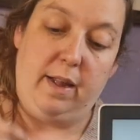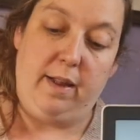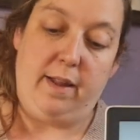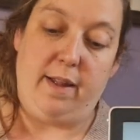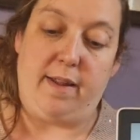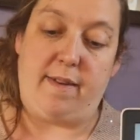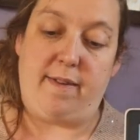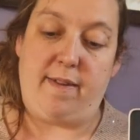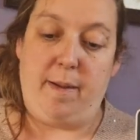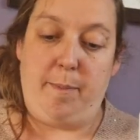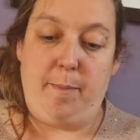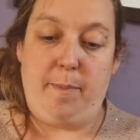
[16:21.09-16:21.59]

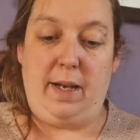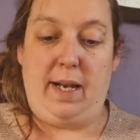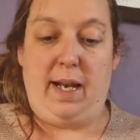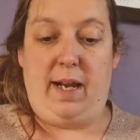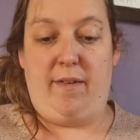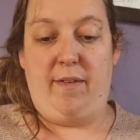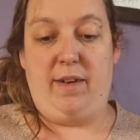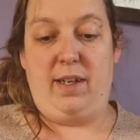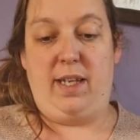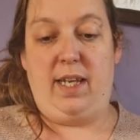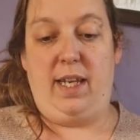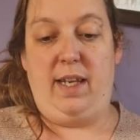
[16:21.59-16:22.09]
The
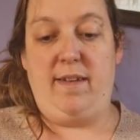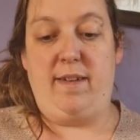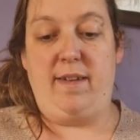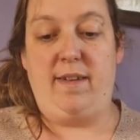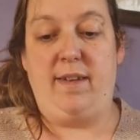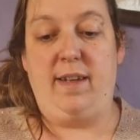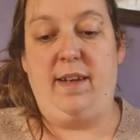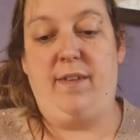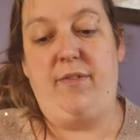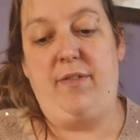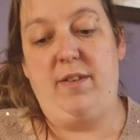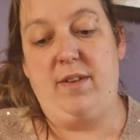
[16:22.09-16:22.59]
similarities and
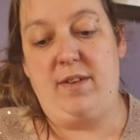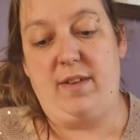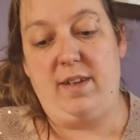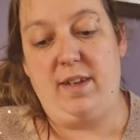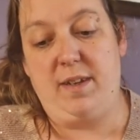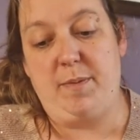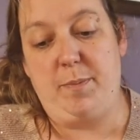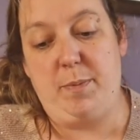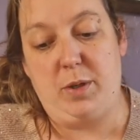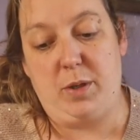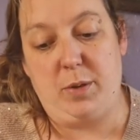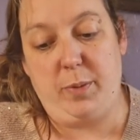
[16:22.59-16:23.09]

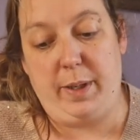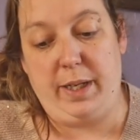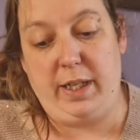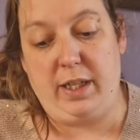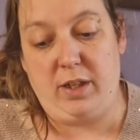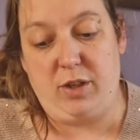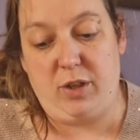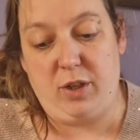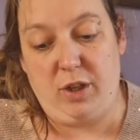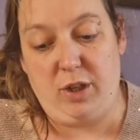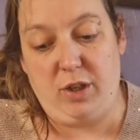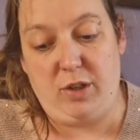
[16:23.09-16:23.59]
differences between the
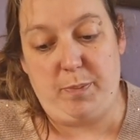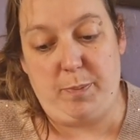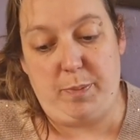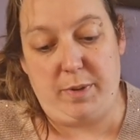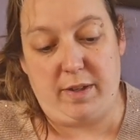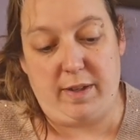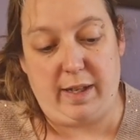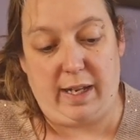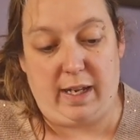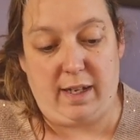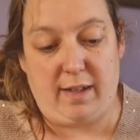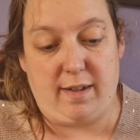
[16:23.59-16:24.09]
two
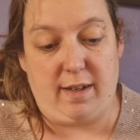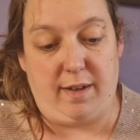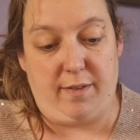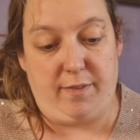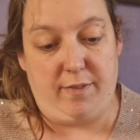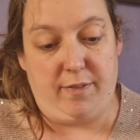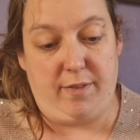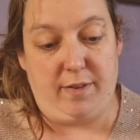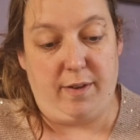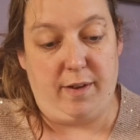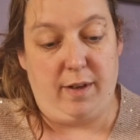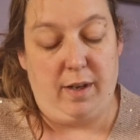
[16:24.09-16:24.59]

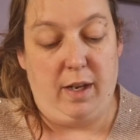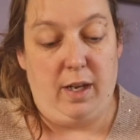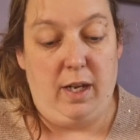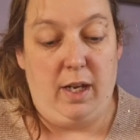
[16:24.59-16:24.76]
perspectives.